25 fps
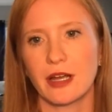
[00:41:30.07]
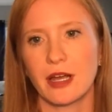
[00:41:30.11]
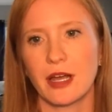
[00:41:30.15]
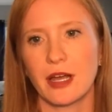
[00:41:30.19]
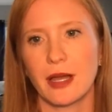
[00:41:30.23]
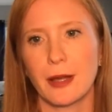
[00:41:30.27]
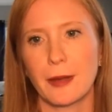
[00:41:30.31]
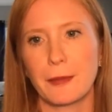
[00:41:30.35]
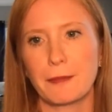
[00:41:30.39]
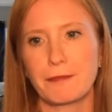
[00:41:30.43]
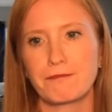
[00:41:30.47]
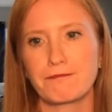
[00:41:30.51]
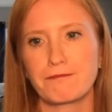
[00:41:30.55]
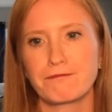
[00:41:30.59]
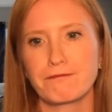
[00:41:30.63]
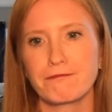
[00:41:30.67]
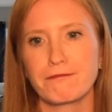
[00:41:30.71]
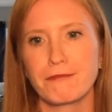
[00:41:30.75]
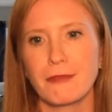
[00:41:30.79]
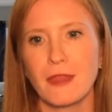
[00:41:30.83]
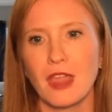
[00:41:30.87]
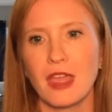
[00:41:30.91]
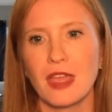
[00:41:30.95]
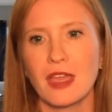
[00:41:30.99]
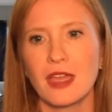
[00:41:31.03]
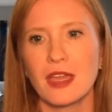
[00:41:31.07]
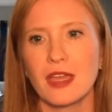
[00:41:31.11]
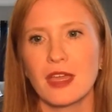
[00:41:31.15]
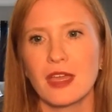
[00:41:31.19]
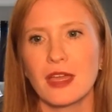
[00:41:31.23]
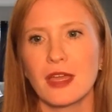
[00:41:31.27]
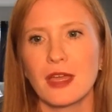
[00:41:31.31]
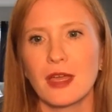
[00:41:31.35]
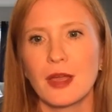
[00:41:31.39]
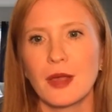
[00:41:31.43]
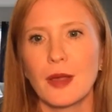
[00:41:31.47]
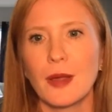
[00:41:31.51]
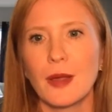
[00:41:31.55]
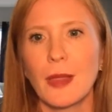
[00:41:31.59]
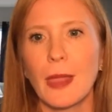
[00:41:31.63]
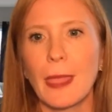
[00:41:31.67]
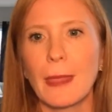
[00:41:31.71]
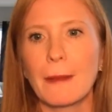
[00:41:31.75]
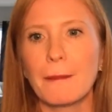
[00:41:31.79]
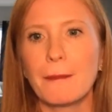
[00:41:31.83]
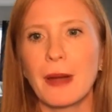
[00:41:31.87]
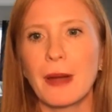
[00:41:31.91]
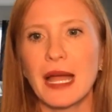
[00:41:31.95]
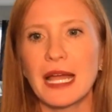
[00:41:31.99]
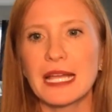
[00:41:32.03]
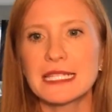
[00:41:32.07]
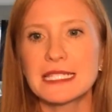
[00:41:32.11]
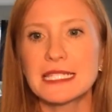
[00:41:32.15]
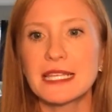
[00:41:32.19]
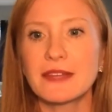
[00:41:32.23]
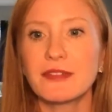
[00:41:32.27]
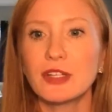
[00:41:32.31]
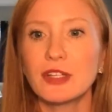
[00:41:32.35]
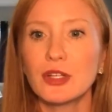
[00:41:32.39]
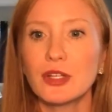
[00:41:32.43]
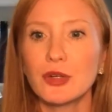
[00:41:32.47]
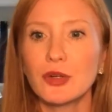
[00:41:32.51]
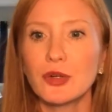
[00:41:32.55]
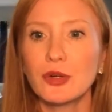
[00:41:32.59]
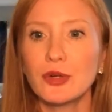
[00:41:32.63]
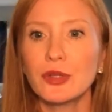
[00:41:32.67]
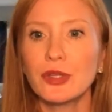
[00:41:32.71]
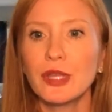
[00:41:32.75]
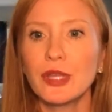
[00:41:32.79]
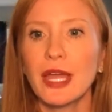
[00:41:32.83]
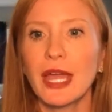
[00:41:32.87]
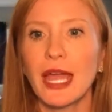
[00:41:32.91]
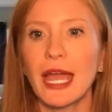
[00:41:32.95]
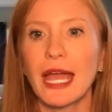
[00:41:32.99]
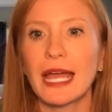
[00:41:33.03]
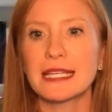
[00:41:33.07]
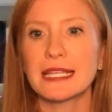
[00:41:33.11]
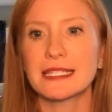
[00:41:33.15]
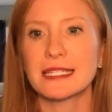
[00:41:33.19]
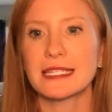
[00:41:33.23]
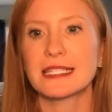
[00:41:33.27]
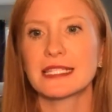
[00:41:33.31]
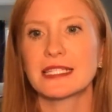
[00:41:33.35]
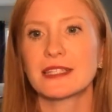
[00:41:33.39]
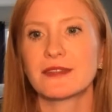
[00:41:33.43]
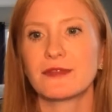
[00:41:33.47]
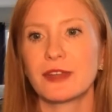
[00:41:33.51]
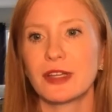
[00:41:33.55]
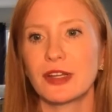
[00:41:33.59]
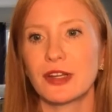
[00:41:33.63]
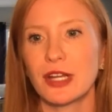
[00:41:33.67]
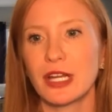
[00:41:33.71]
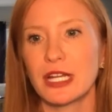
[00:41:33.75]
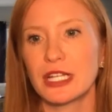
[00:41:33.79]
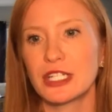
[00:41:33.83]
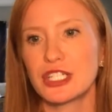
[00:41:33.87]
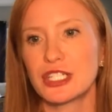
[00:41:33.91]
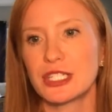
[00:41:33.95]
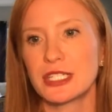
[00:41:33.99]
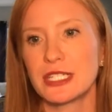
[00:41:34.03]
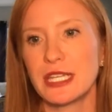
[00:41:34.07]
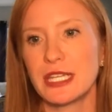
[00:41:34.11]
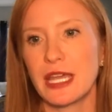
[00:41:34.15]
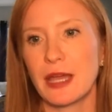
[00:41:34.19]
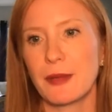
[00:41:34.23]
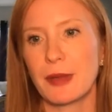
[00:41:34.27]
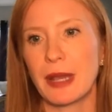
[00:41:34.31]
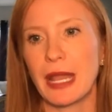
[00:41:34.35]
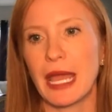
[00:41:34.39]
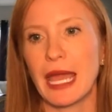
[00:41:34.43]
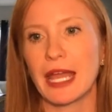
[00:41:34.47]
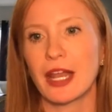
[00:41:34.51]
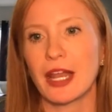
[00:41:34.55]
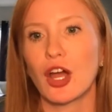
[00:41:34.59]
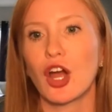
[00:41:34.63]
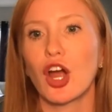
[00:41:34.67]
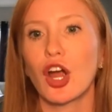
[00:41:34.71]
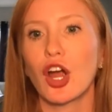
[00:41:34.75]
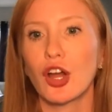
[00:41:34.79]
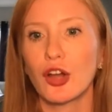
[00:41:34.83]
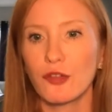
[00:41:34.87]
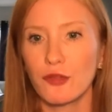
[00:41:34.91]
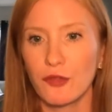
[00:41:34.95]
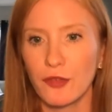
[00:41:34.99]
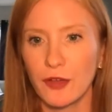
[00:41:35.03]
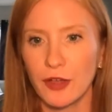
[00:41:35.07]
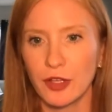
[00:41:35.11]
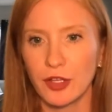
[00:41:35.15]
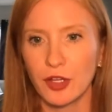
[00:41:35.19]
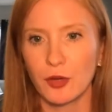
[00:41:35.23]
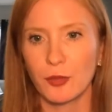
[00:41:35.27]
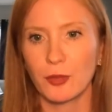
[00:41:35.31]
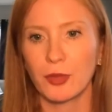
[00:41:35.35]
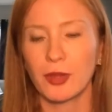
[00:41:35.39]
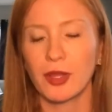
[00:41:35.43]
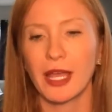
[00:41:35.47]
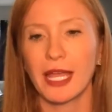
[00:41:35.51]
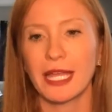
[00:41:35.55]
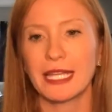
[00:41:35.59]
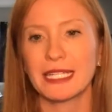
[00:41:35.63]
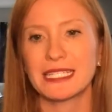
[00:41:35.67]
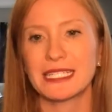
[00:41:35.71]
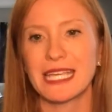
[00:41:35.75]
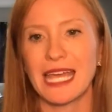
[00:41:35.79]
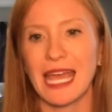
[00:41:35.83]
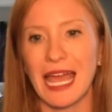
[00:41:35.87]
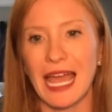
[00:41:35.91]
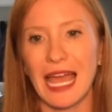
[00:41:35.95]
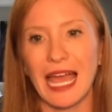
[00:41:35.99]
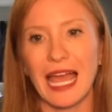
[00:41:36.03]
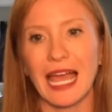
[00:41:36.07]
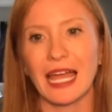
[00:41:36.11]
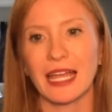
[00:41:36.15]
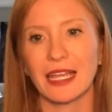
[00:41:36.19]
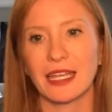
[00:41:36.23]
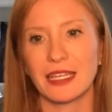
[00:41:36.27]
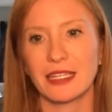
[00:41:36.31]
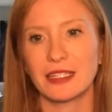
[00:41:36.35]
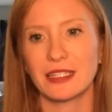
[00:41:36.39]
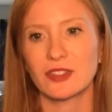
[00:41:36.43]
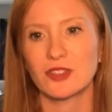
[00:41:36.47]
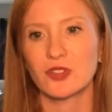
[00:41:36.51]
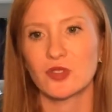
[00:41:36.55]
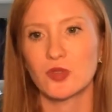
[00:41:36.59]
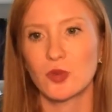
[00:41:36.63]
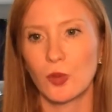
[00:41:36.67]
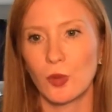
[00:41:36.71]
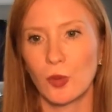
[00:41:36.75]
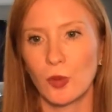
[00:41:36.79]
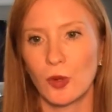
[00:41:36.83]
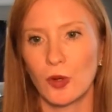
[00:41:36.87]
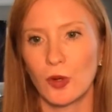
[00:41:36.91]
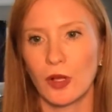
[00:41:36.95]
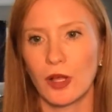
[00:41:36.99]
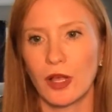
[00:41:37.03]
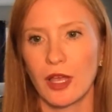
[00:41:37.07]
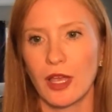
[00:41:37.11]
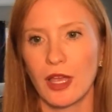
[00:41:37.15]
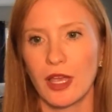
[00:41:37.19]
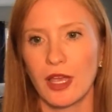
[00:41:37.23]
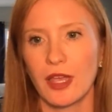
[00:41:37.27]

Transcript: Um, my seven year old has a severe HCM and had a heart failure playing tag in school.